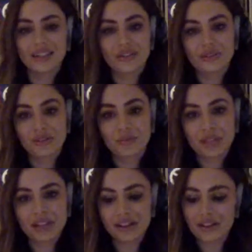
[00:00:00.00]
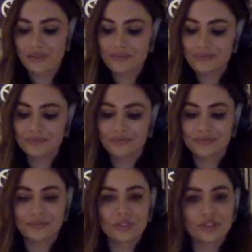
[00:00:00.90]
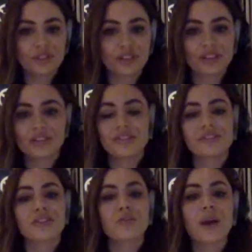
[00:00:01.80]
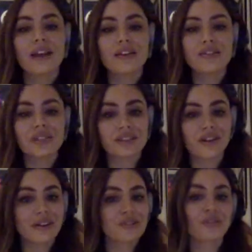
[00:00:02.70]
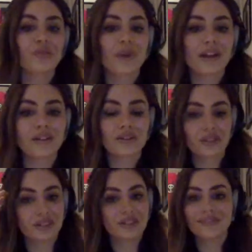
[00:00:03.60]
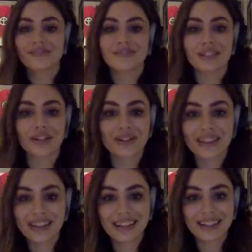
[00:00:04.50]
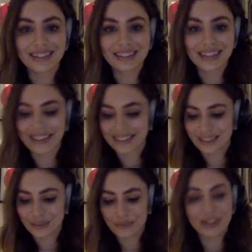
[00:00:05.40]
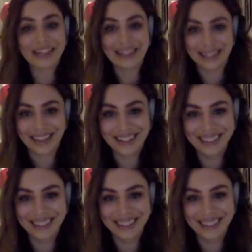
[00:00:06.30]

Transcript: notes up here, just the white notes. As long as you're in the white notes, you're in the key of C. Pretty easy.